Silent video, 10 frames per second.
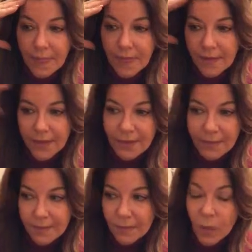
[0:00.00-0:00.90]
the
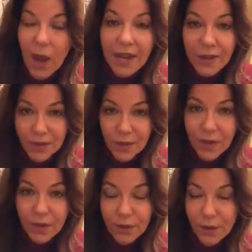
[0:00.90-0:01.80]
wires
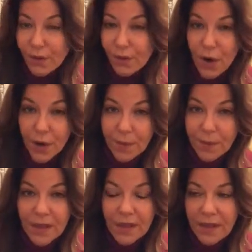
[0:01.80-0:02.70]
going over her
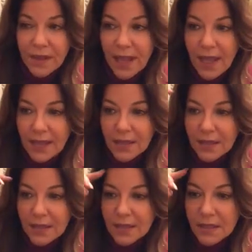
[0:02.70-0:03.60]
farm,
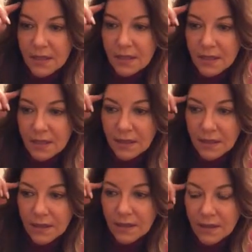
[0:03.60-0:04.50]
and
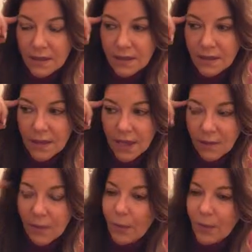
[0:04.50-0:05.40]
I can't
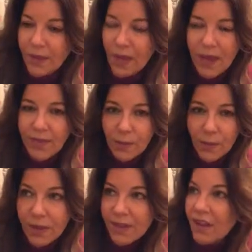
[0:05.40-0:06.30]
remember
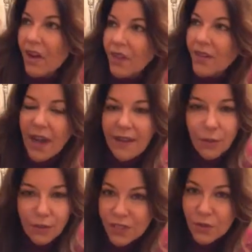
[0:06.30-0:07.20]
what are they called? The high
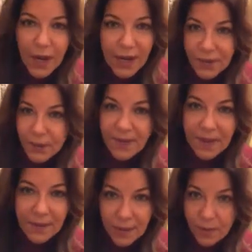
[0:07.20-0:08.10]
voltage wires, but
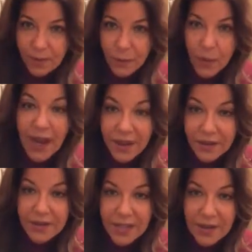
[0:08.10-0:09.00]
the
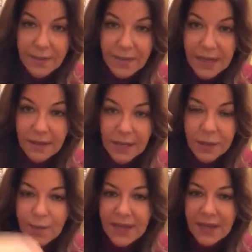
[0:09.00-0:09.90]
wires that emit
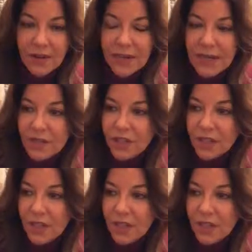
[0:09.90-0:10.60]
electromagnetic radiation.